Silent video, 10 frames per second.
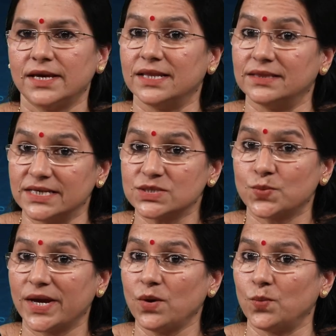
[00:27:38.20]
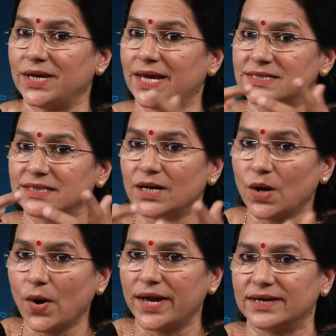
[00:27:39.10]
In this way, we get an
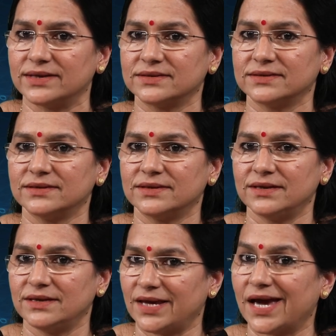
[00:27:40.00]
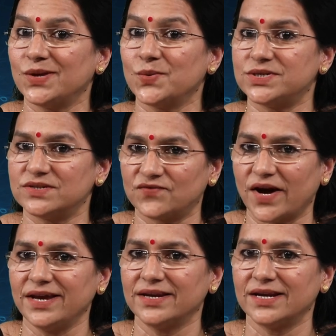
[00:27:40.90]
alloy. Can you
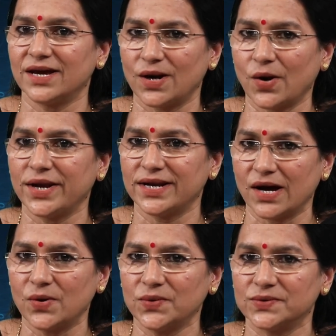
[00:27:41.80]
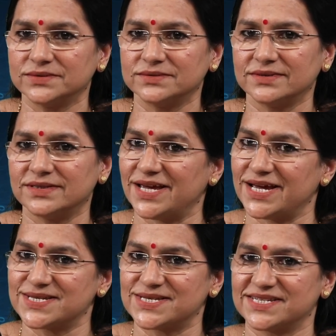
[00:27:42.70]
define an alloy now?
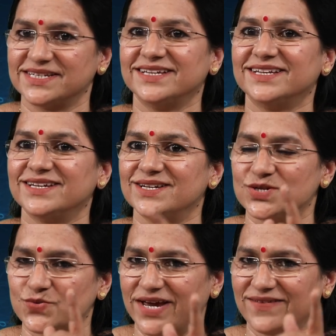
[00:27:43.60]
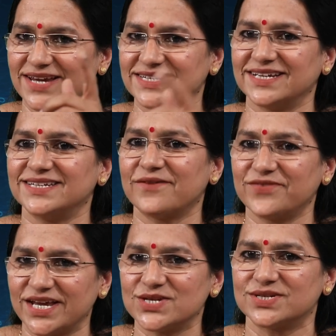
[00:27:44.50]
Yes, try writing a
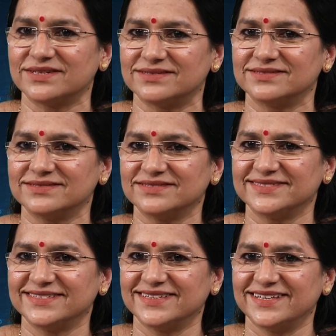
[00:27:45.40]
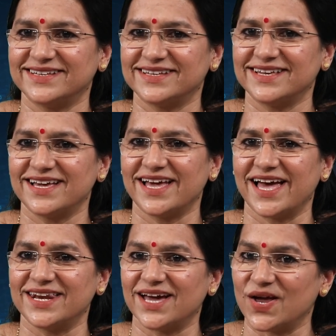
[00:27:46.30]
definition.
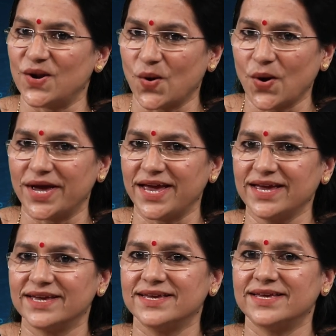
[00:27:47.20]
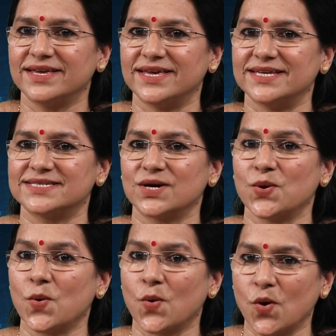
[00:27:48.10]
An alloy is
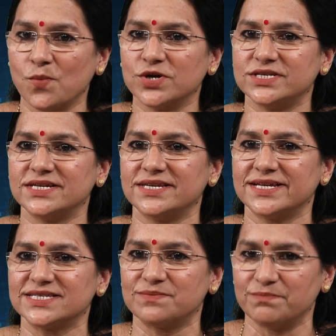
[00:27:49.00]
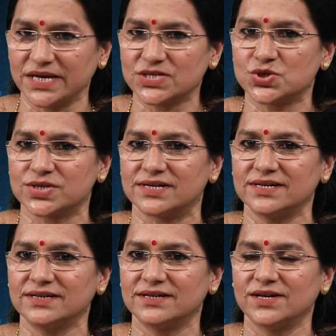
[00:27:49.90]
a homogeneous mixture